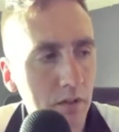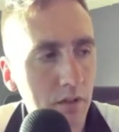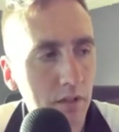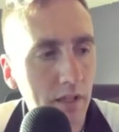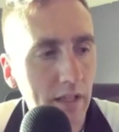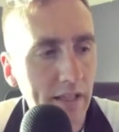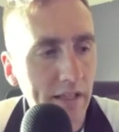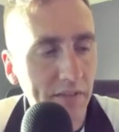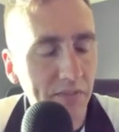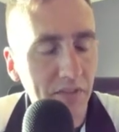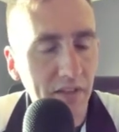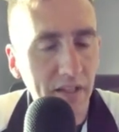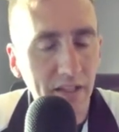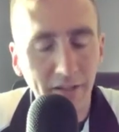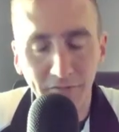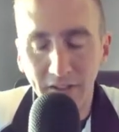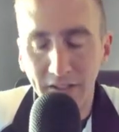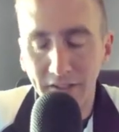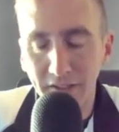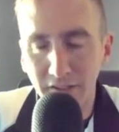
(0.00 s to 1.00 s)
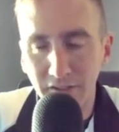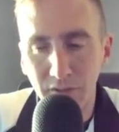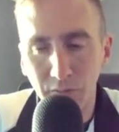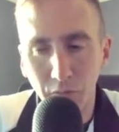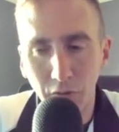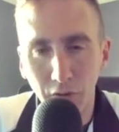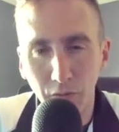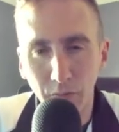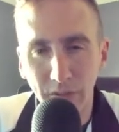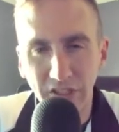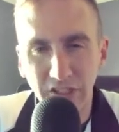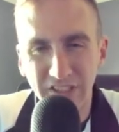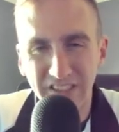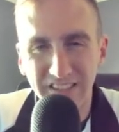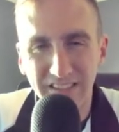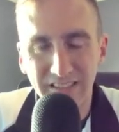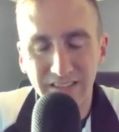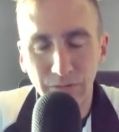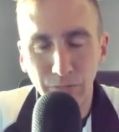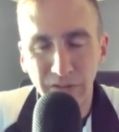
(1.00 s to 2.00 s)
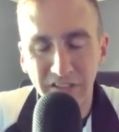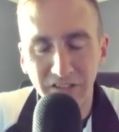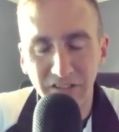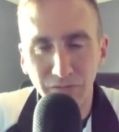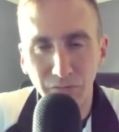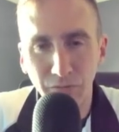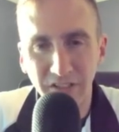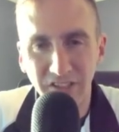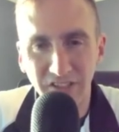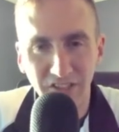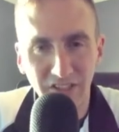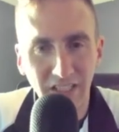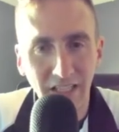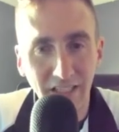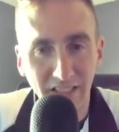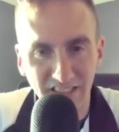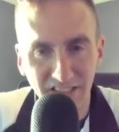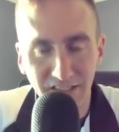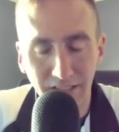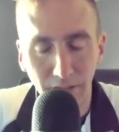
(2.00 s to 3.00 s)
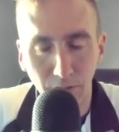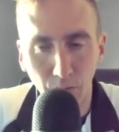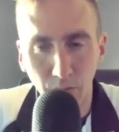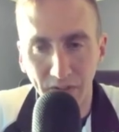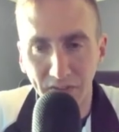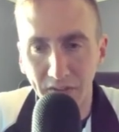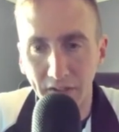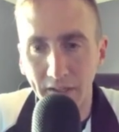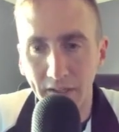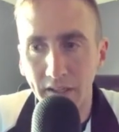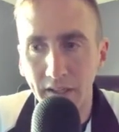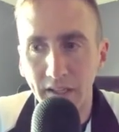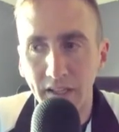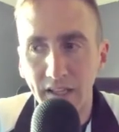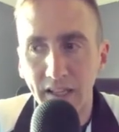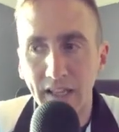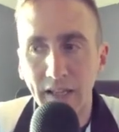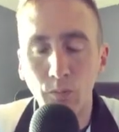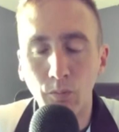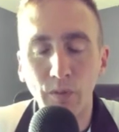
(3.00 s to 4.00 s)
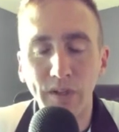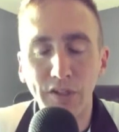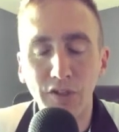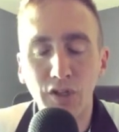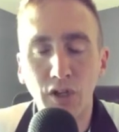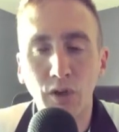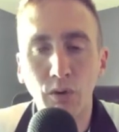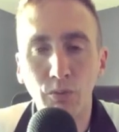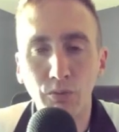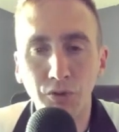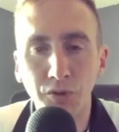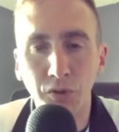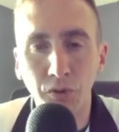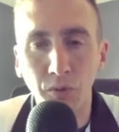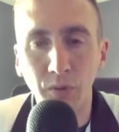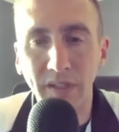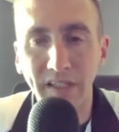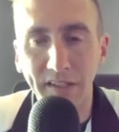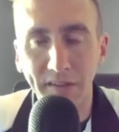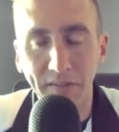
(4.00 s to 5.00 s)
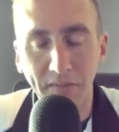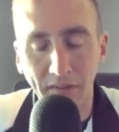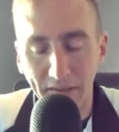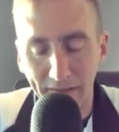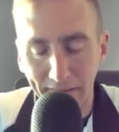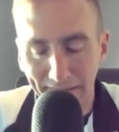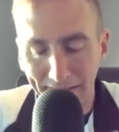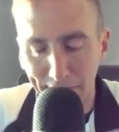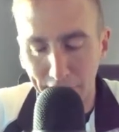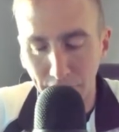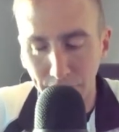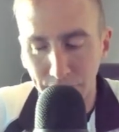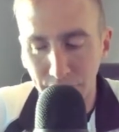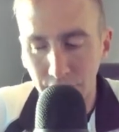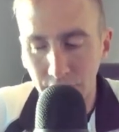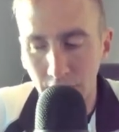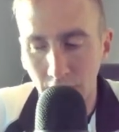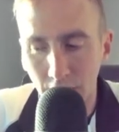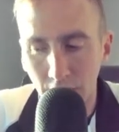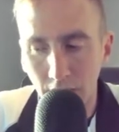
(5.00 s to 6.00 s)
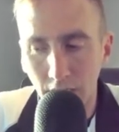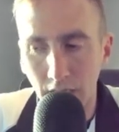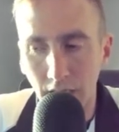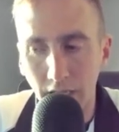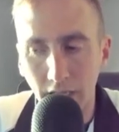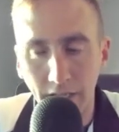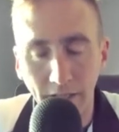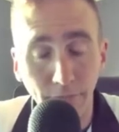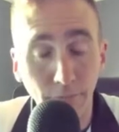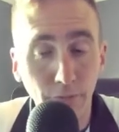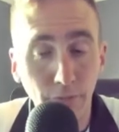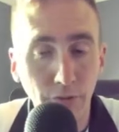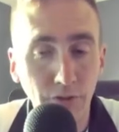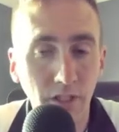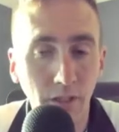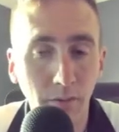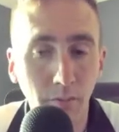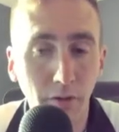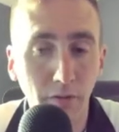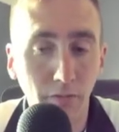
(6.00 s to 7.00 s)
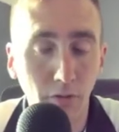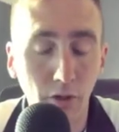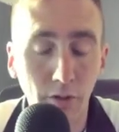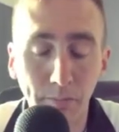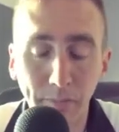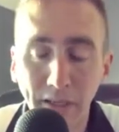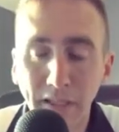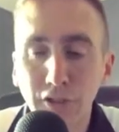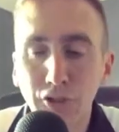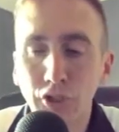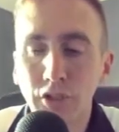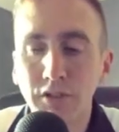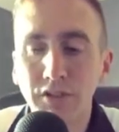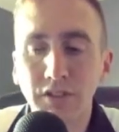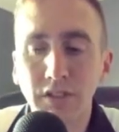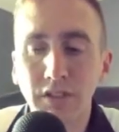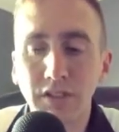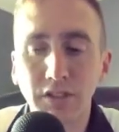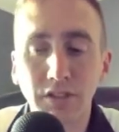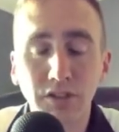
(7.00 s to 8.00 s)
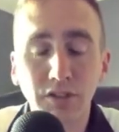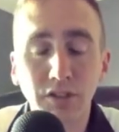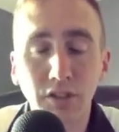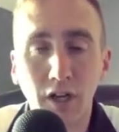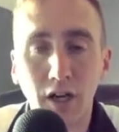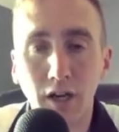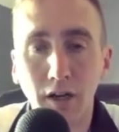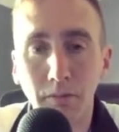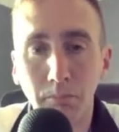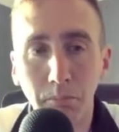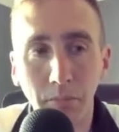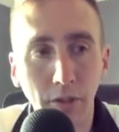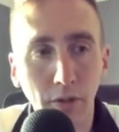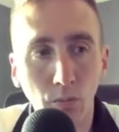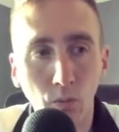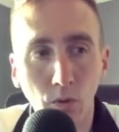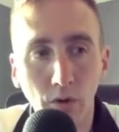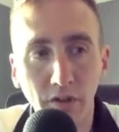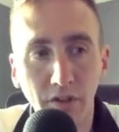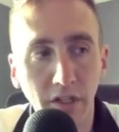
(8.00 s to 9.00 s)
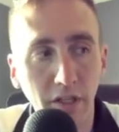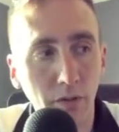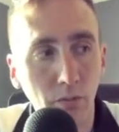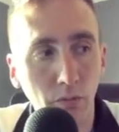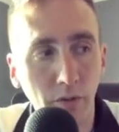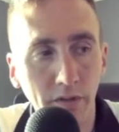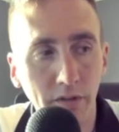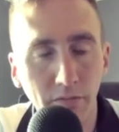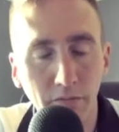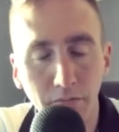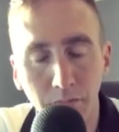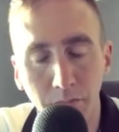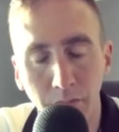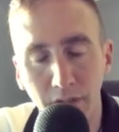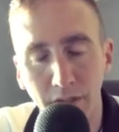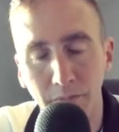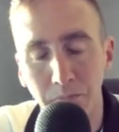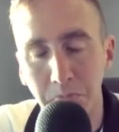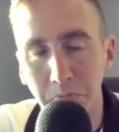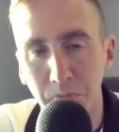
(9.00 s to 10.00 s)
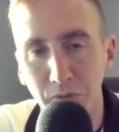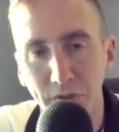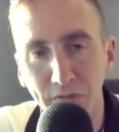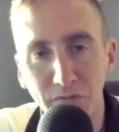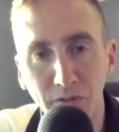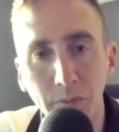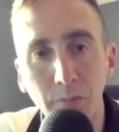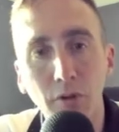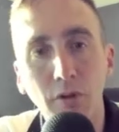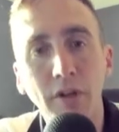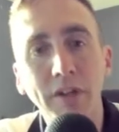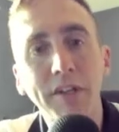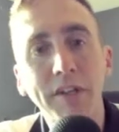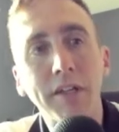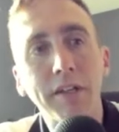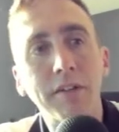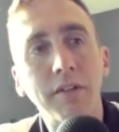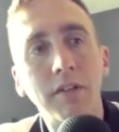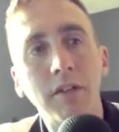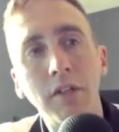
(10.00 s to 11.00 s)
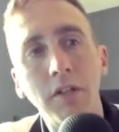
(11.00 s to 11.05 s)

And then if that doesn't work, we just kind of stick with it, and we don't do anything else. And for some of our patients, this has not been working. We've been defibrillating